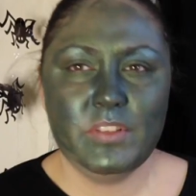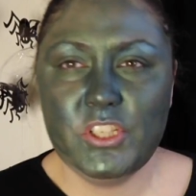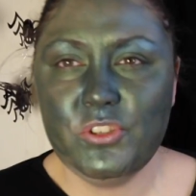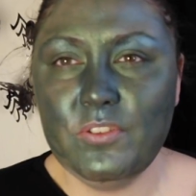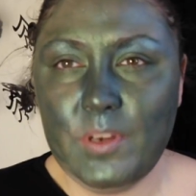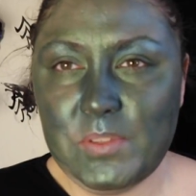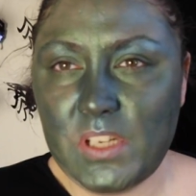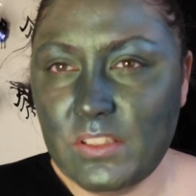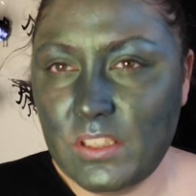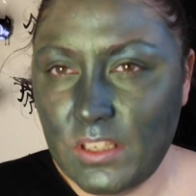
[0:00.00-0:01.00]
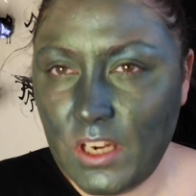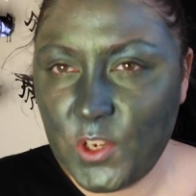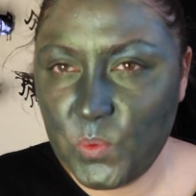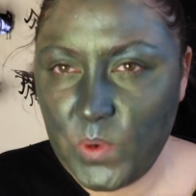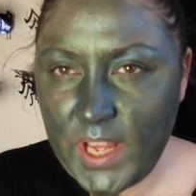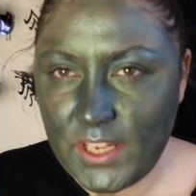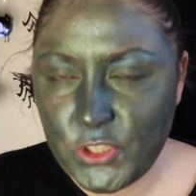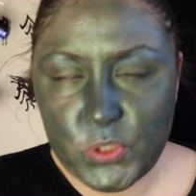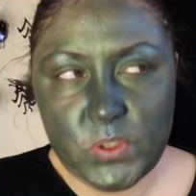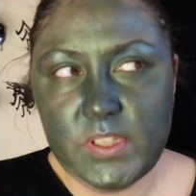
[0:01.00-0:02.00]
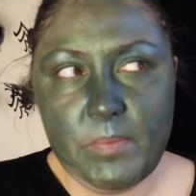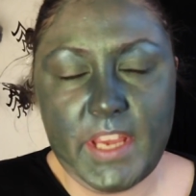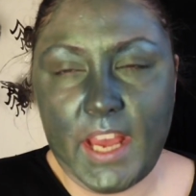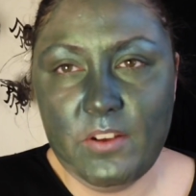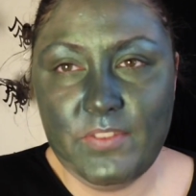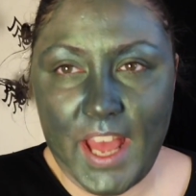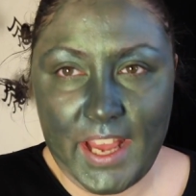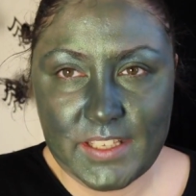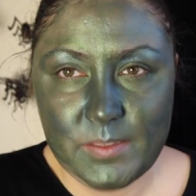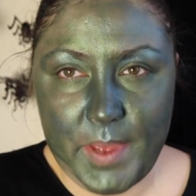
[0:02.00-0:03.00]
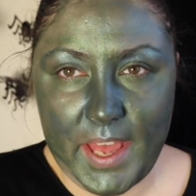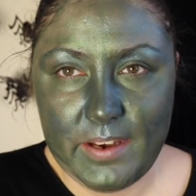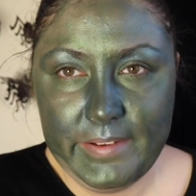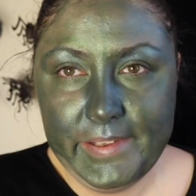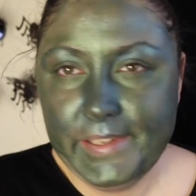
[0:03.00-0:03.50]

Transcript: really sure if I'm starting to look like a witch or something out of X-Men.